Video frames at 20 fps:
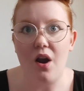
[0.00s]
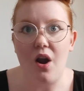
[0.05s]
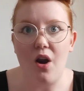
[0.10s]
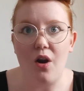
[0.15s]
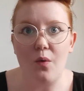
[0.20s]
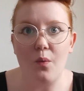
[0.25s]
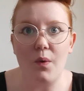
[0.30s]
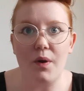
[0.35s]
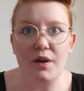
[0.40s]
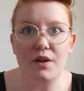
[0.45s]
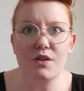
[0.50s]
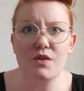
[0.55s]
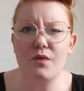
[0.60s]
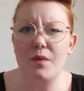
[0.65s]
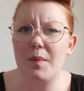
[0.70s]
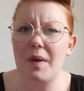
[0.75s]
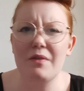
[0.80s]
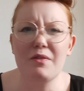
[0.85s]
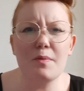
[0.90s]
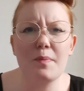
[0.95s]
artworks
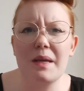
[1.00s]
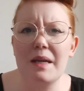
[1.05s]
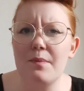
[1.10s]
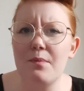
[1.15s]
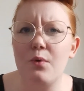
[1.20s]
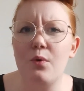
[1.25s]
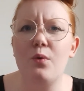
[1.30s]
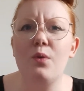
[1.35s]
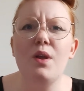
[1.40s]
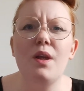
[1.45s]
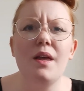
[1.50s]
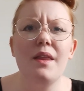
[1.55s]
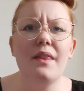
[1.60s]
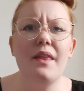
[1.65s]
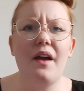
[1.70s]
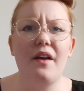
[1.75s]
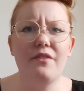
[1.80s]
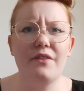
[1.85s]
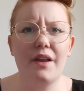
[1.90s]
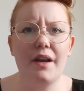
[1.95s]
from other people
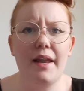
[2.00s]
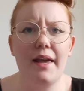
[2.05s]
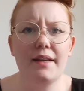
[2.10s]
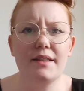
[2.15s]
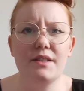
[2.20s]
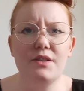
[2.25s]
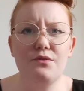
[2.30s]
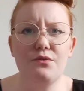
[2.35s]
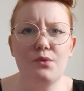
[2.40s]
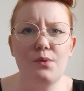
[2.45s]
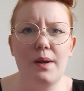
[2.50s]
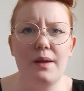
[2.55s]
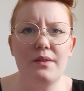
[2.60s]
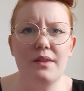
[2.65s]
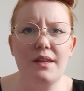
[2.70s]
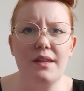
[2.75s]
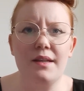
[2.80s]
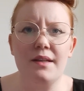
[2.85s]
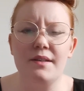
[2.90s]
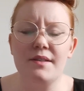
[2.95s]
that I've collected throughout
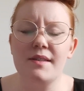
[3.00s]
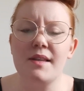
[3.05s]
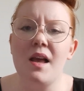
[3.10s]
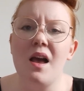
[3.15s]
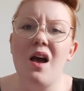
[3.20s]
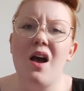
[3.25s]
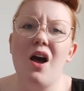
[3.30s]
the years,